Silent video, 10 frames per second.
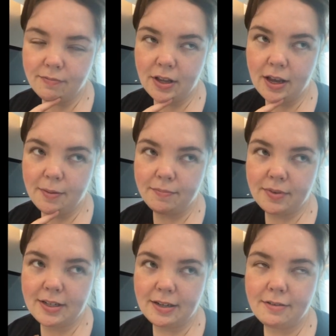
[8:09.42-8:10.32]

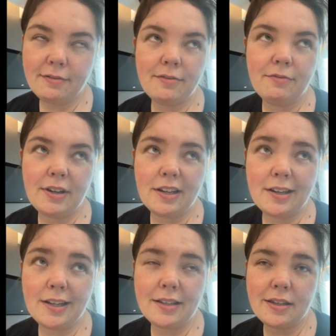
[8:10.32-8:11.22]
didn't
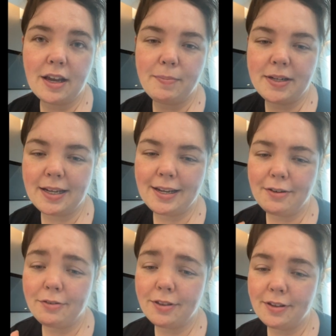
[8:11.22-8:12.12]
realise I'd be
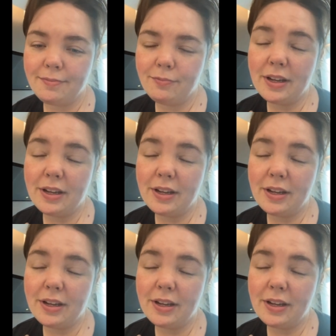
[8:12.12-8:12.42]
taking all the,